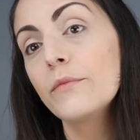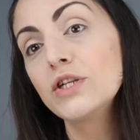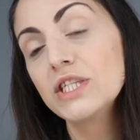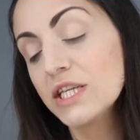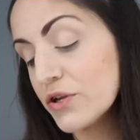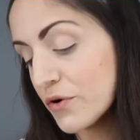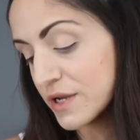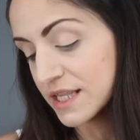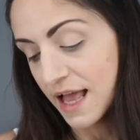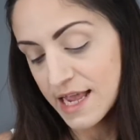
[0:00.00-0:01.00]
Then we're just gonna
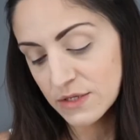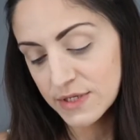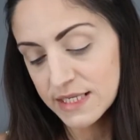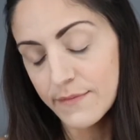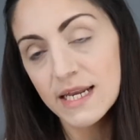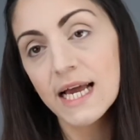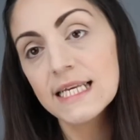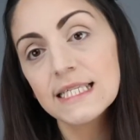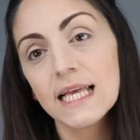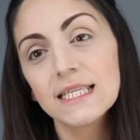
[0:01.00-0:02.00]
go into the eyes with some
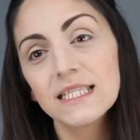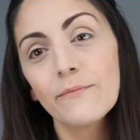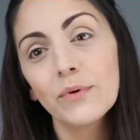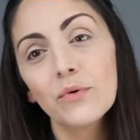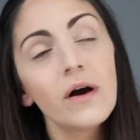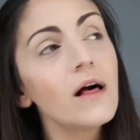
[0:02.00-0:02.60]
nice, simple